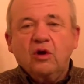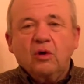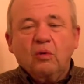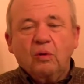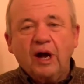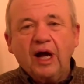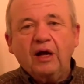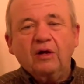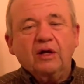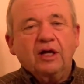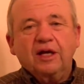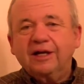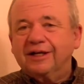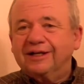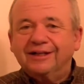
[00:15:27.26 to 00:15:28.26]
Well,
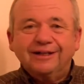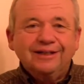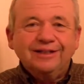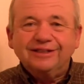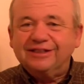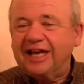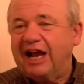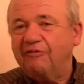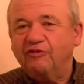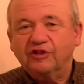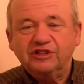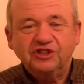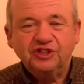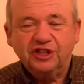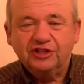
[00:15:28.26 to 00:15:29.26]
San
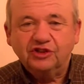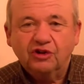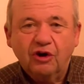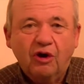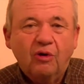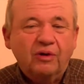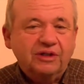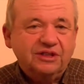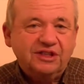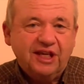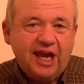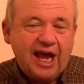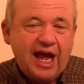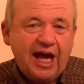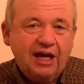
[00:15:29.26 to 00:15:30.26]
Francisco and
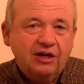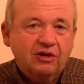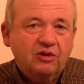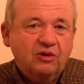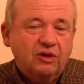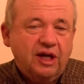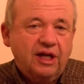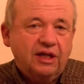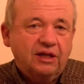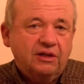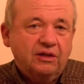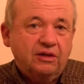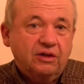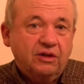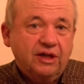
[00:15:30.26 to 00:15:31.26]
Seattle
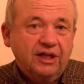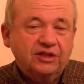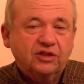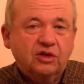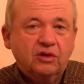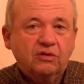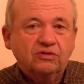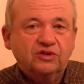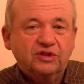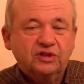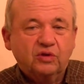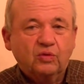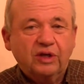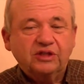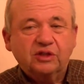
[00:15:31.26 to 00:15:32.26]
and the East Coast and the
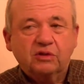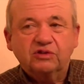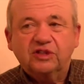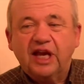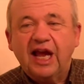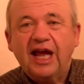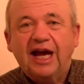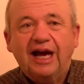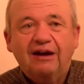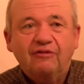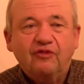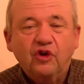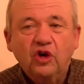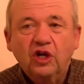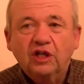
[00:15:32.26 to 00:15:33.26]
West Coast, they have
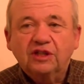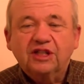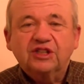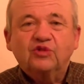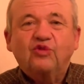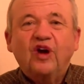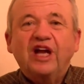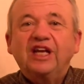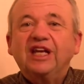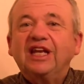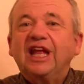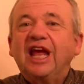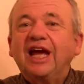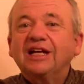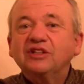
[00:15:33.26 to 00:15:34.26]
this
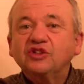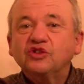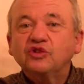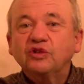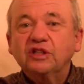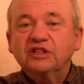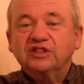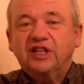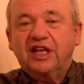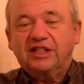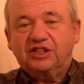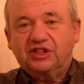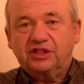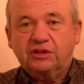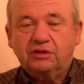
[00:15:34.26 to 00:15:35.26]

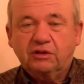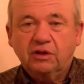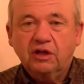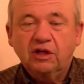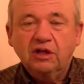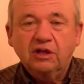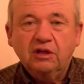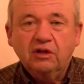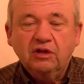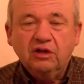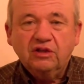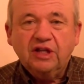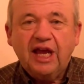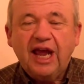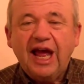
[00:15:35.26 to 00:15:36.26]
financialization.
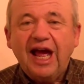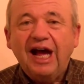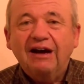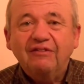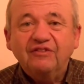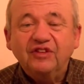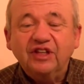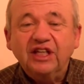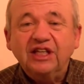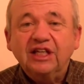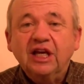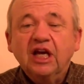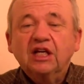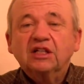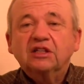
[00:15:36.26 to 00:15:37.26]
They have the
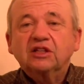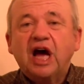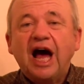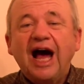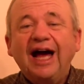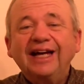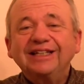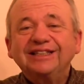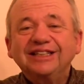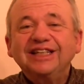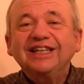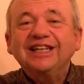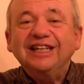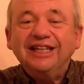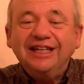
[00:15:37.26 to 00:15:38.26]

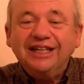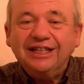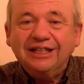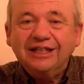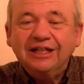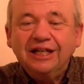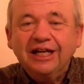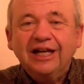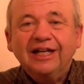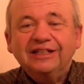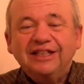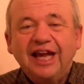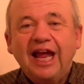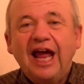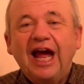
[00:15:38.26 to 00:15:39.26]
IT.
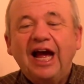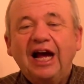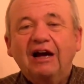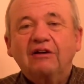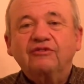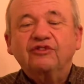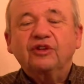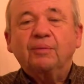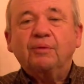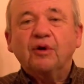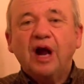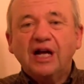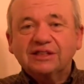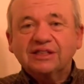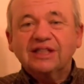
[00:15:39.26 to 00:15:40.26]
They have the
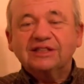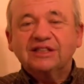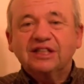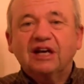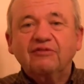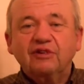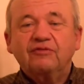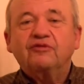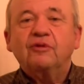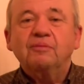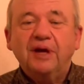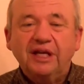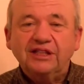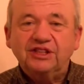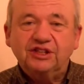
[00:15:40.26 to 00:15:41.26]
processing of
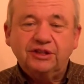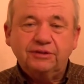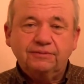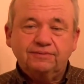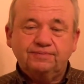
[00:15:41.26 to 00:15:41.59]
information.